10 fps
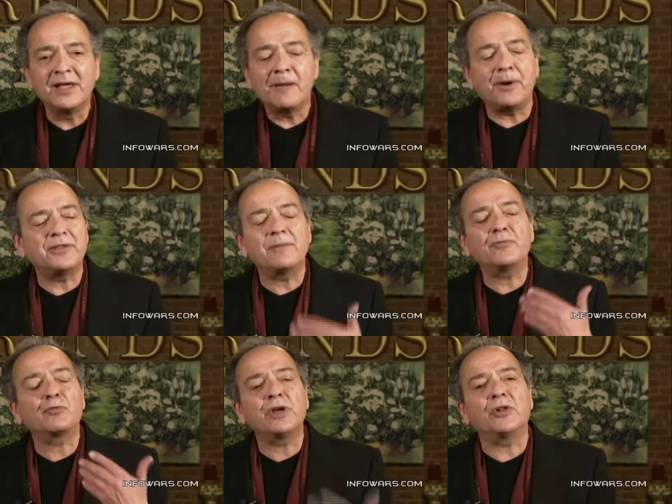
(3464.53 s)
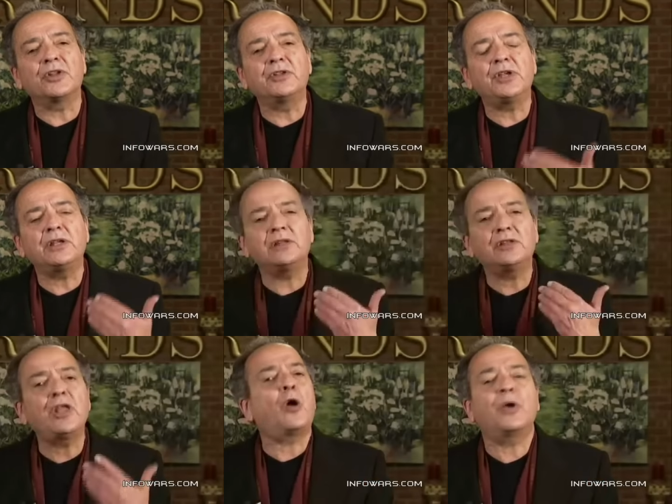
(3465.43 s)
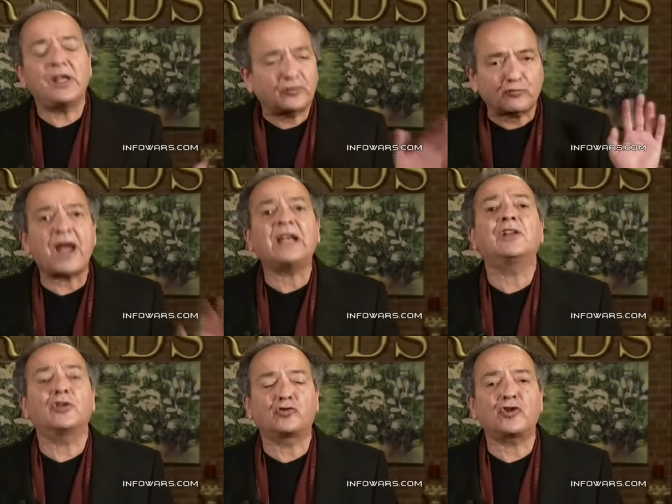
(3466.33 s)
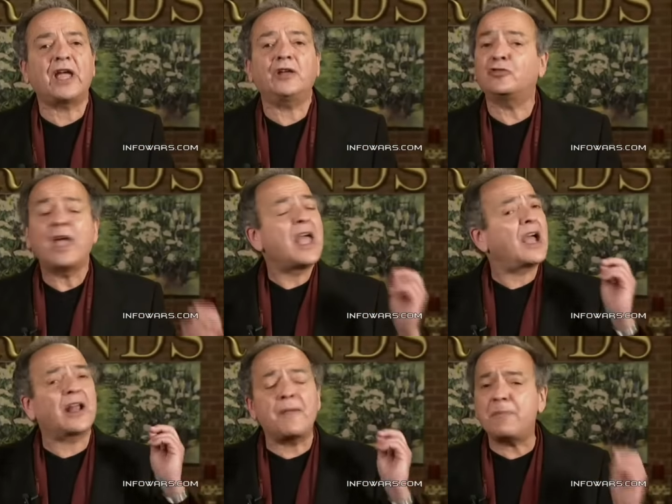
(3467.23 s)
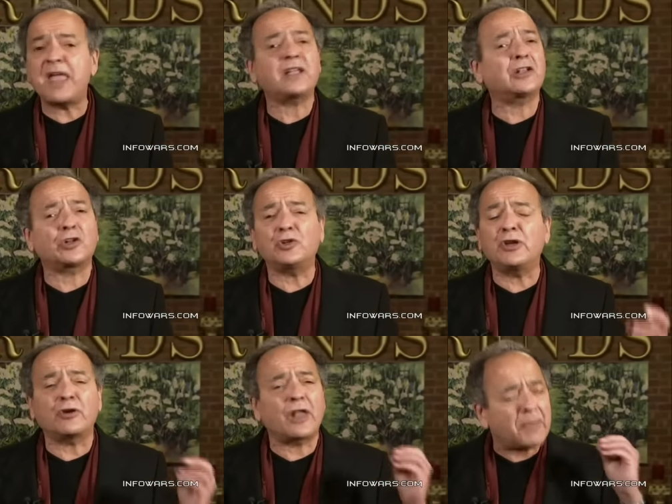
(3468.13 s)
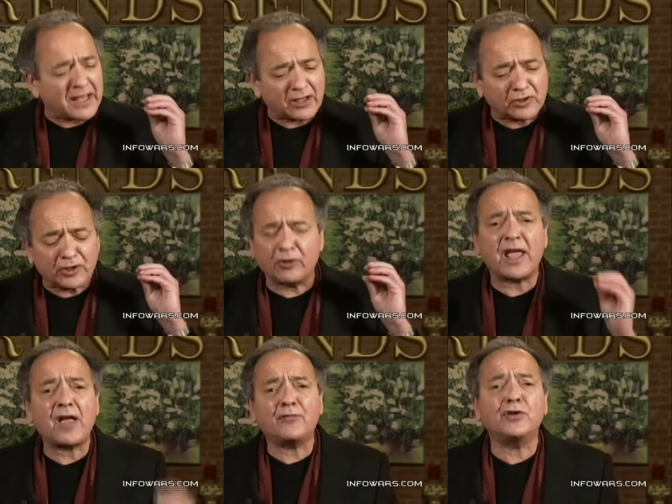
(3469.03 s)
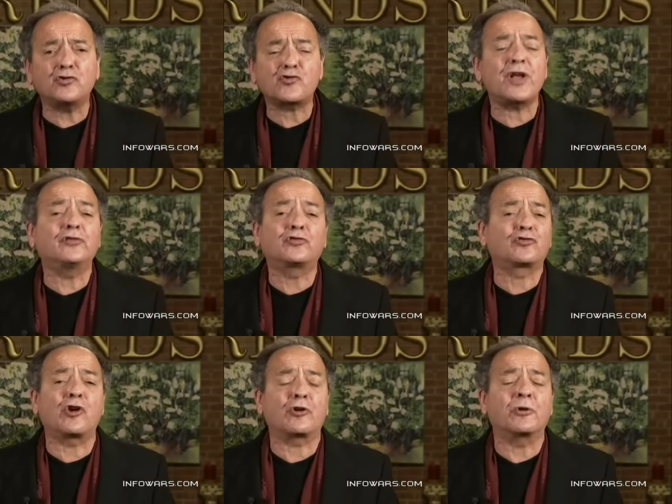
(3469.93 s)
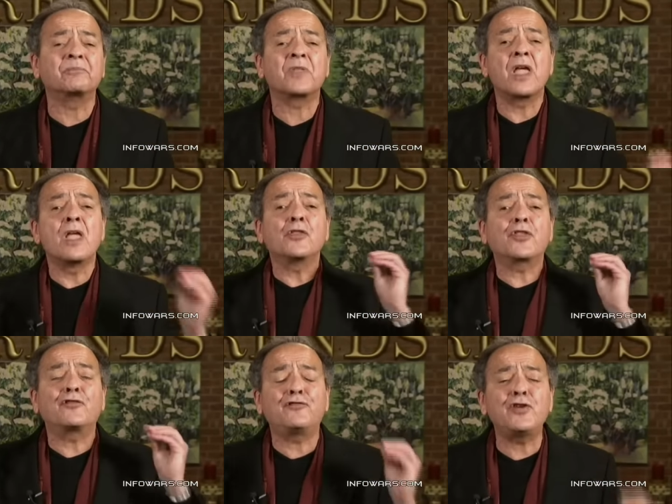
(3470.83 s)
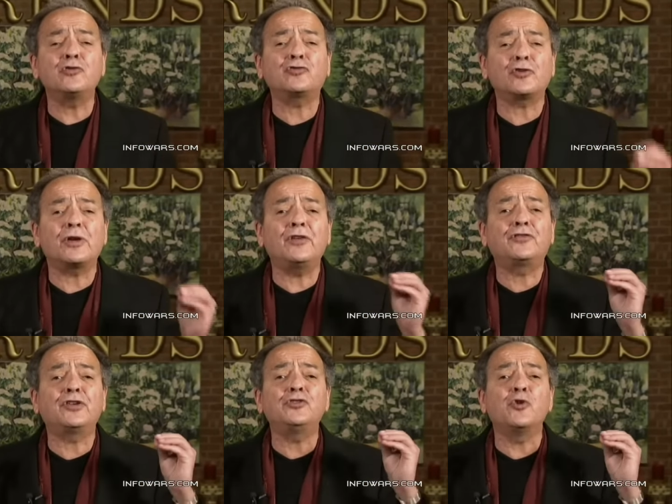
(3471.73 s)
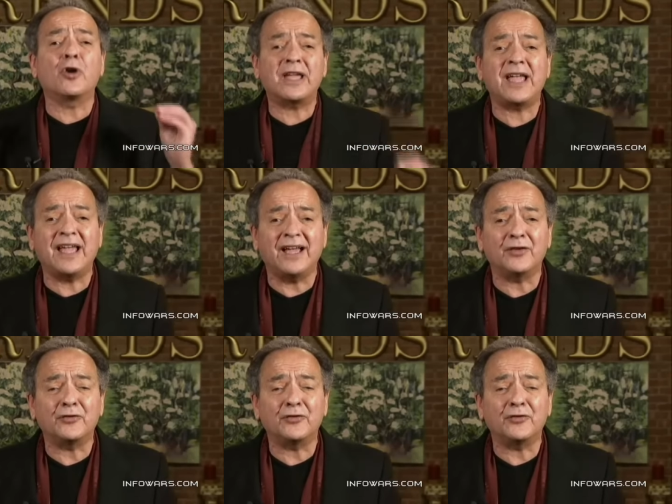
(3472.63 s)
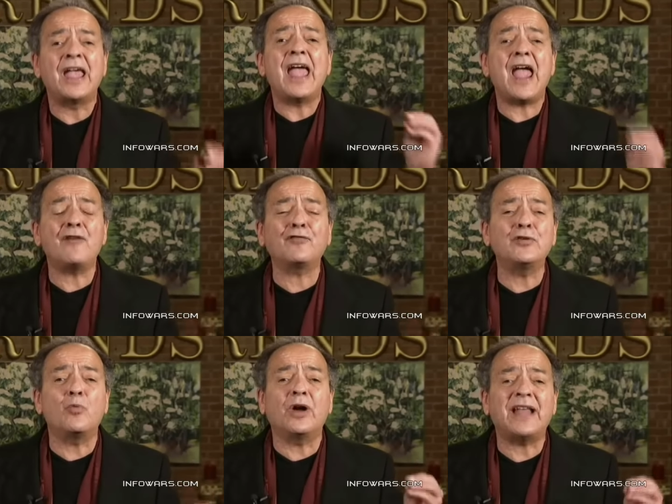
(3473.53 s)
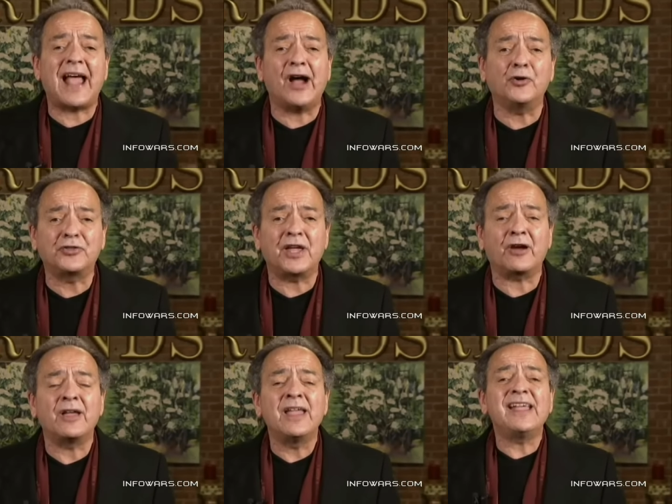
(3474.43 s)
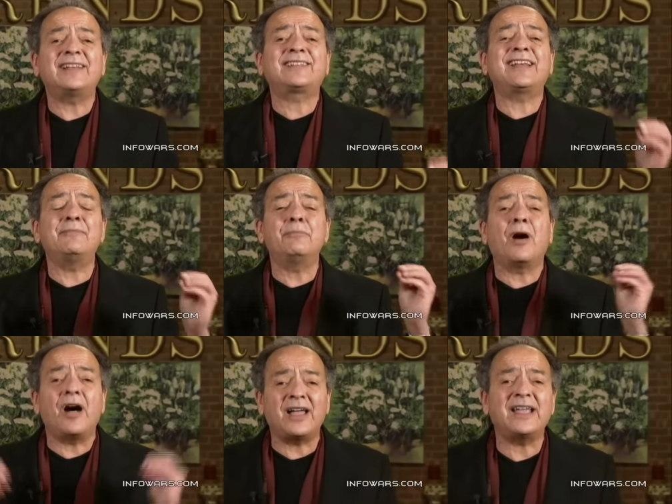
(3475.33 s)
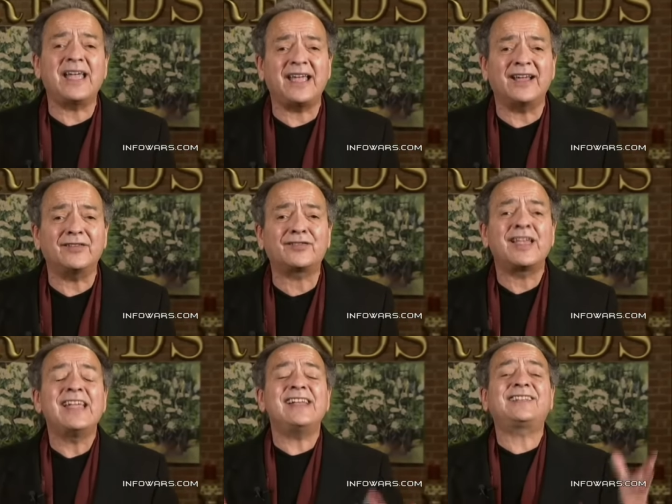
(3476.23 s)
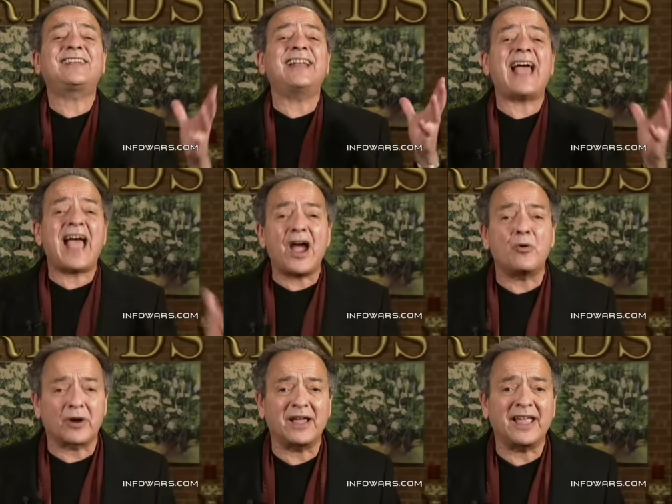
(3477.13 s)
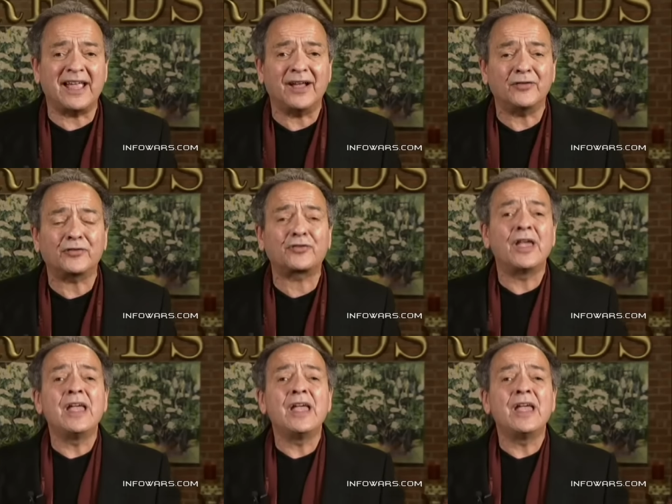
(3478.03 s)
But really, no, it's ready to change. And I make it clear, and I make it clear in every Trends Journal. The future is in your hands. Everyone out there, it's in my hands. It's in our hands.